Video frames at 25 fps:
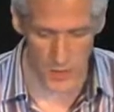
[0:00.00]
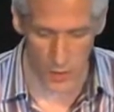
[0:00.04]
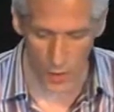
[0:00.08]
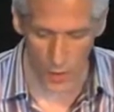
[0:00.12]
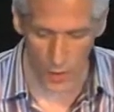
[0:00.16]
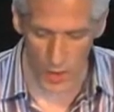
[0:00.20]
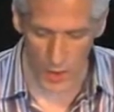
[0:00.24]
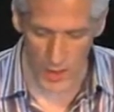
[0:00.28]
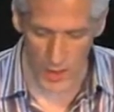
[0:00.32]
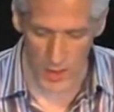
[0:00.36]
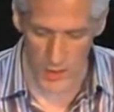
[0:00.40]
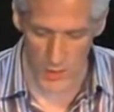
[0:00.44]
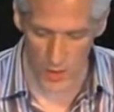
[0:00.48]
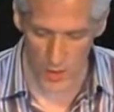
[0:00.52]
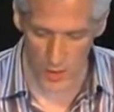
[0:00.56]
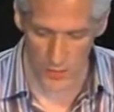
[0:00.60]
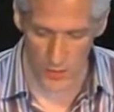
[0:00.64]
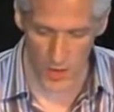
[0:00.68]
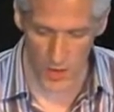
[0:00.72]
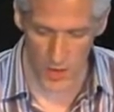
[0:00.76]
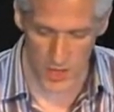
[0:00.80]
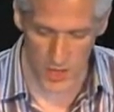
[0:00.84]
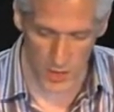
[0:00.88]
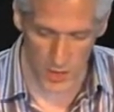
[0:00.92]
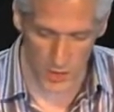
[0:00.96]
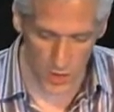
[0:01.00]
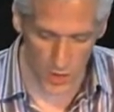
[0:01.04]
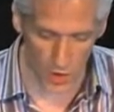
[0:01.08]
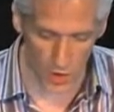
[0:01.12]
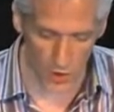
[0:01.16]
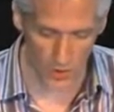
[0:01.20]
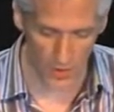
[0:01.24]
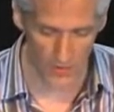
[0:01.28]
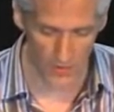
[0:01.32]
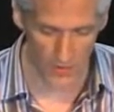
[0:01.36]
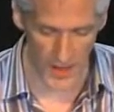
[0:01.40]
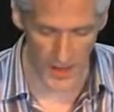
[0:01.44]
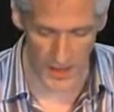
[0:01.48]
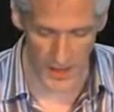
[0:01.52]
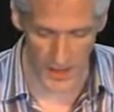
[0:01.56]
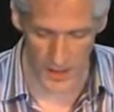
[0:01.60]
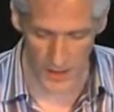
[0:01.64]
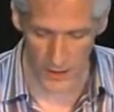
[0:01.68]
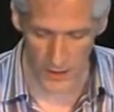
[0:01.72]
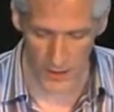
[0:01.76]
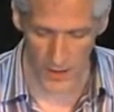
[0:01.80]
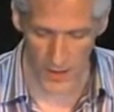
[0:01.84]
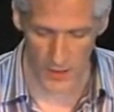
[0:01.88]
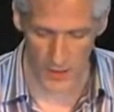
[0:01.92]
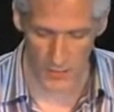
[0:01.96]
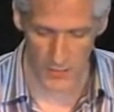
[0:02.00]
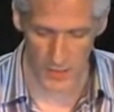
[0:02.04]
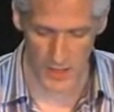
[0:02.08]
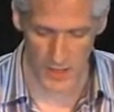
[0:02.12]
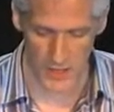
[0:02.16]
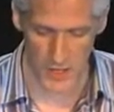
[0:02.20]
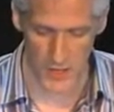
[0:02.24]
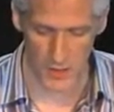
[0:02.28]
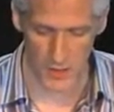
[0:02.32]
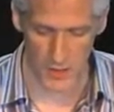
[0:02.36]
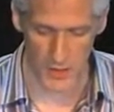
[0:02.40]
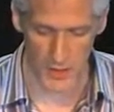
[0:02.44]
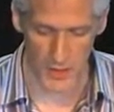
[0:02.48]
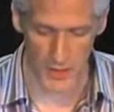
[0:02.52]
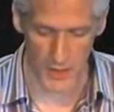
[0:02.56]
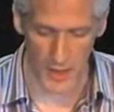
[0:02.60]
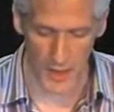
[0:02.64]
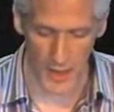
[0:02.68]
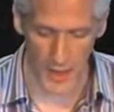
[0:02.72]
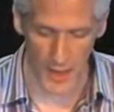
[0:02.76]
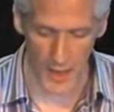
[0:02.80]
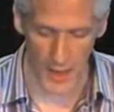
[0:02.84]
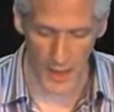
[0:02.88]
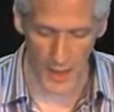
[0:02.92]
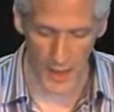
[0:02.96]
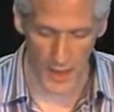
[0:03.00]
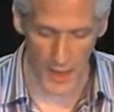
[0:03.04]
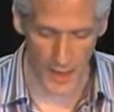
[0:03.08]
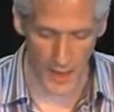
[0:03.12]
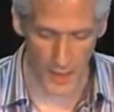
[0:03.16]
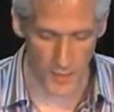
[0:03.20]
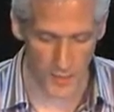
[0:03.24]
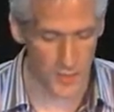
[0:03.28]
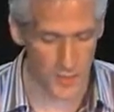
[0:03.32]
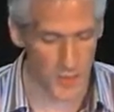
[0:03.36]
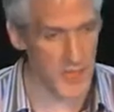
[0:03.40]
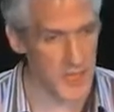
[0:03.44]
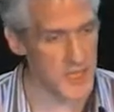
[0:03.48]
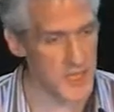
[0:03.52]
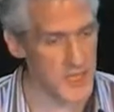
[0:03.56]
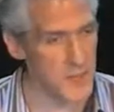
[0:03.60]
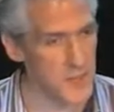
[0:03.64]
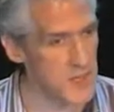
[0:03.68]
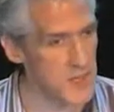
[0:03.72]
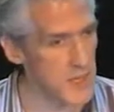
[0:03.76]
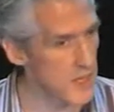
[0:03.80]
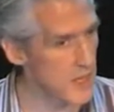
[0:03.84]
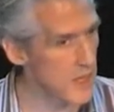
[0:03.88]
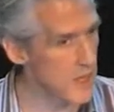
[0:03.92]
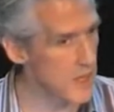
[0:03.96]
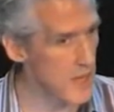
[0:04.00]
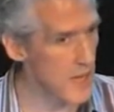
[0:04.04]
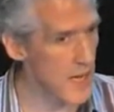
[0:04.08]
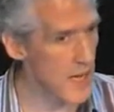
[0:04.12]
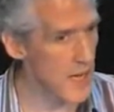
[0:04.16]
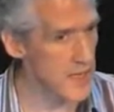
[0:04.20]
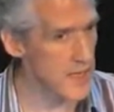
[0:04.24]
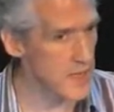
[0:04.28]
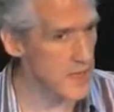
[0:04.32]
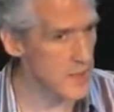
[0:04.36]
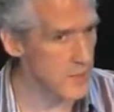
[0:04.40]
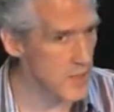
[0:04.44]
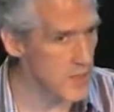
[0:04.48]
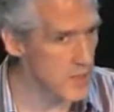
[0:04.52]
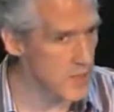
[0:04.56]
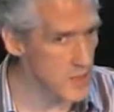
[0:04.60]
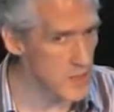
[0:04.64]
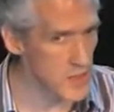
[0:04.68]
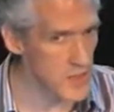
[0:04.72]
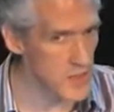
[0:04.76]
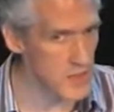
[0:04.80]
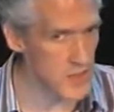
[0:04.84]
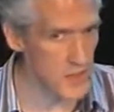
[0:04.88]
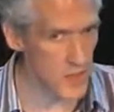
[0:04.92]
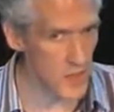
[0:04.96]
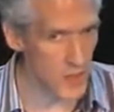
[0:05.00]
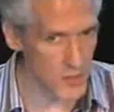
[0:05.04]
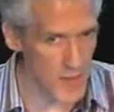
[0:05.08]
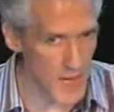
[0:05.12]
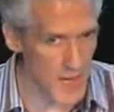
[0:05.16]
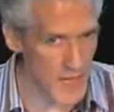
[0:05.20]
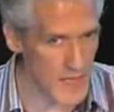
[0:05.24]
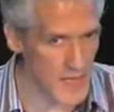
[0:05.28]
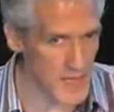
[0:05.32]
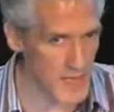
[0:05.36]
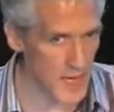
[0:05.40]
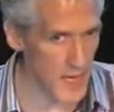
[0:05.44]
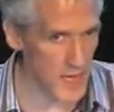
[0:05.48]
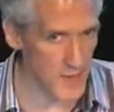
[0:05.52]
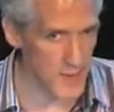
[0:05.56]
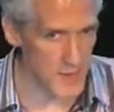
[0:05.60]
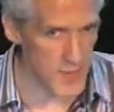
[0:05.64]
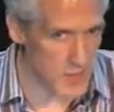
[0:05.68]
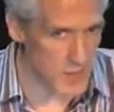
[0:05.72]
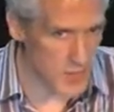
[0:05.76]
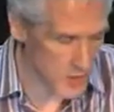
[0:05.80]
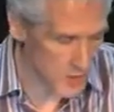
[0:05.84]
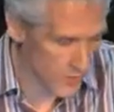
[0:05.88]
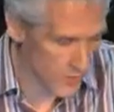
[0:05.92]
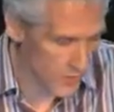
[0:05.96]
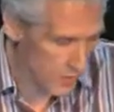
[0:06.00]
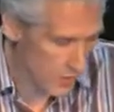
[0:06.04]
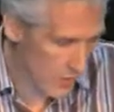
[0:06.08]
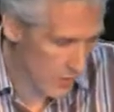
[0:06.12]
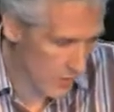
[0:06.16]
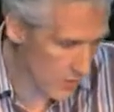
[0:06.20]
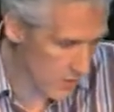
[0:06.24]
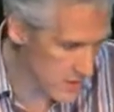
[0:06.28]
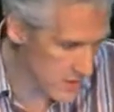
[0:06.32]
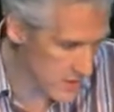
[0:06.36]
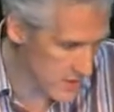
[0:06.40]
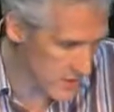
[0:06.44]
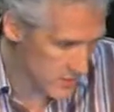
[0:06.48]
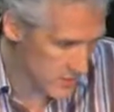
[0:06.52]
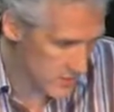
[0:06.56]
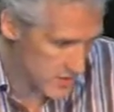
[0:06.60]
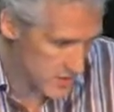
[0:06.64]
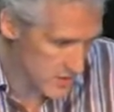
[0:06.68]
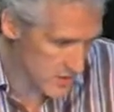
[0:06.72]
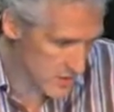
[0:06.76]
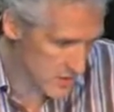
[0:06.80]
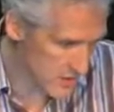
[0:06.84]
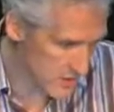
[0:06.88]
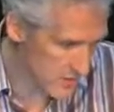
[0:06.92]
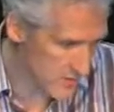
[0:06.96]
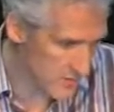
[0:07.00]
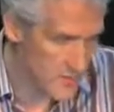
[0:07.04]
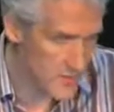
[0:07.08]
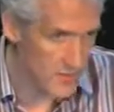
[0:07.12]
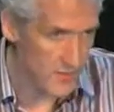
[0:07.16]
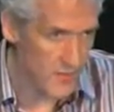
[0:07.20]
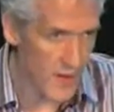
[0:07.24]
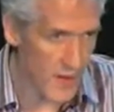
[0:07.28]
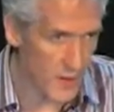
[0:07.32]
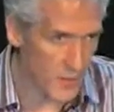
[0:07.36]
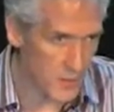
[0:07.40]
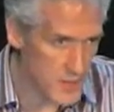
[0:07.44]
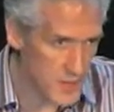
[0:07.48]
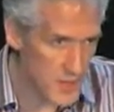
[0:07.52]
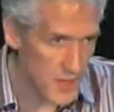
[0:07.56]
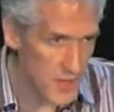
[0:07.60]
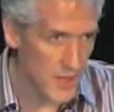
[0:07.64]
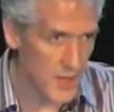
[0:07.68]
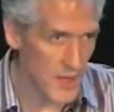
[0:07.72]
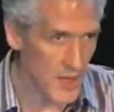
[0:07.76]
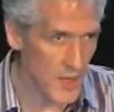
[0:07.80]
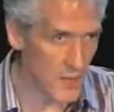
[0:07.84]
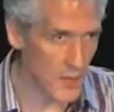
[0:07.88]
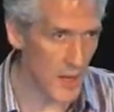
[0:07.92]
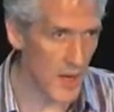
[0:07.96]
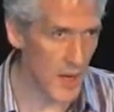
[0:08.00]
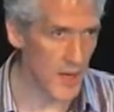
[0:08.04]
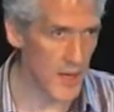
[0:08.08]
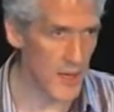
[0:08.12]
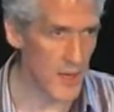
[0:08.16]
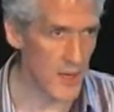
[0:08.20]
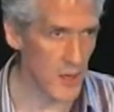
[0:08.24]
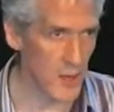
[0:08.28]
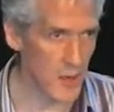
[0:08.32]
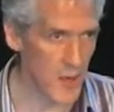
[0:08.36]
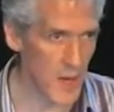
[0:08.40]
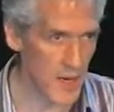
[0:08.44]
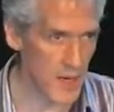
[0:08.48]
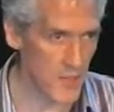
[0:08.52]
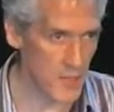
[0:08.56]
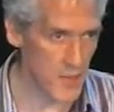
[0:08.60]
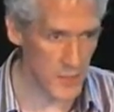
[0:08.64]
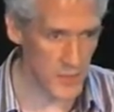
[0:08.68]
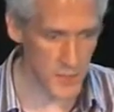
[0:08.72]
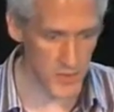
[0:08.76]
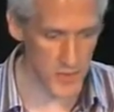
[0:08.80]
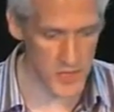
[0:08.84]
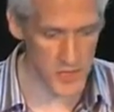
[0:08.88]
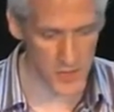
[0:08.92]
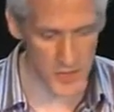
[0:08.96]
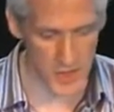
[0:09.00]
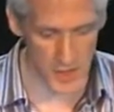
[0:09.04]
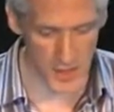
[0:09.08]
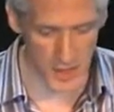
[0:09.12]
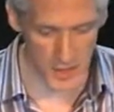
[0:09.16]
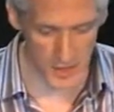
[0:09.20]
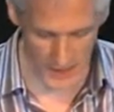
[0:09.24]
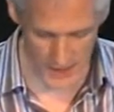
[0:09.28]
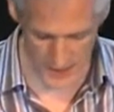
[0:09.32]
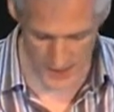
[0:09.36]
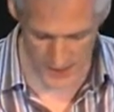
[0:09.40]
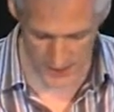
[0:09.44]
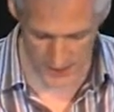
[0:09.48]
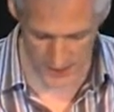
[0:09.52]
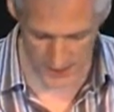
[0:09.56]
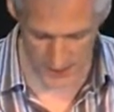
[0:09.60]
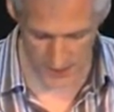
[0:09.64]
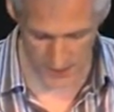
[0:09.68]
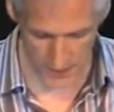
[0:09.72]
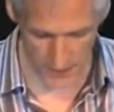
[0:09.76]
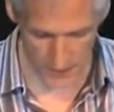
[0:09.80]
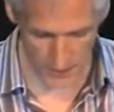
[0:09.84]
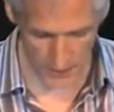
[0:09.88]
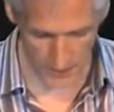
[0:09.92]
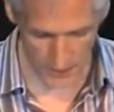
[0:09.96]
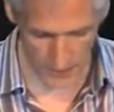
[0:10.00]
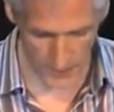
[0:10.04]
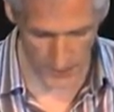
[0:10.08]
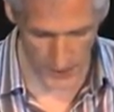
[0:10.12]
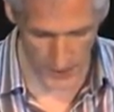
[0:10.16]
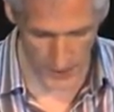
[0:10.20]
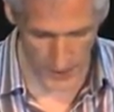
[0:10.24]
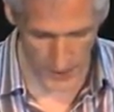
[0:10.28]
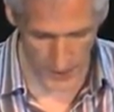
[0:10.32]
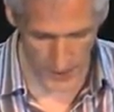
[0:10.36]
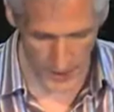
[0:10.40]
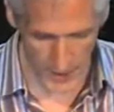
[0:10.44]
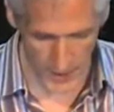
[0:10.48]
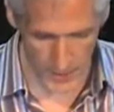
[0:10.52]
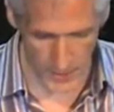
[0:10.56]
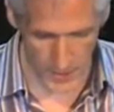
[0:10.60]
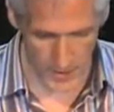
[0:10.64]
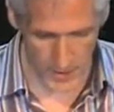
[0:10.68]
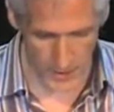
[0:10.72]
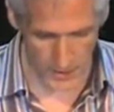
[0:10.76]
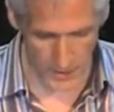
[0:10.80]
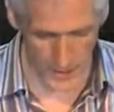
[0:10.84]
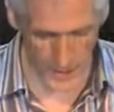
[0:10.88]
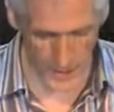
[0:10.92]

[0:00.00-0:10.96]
no, there's one person who codified it, Luca Pacioli. Um, but it seems that it, the idea had been used you know, many times. It sort of arose and was sort of developed by you know, many people. So it's a collective effort. And um, on the other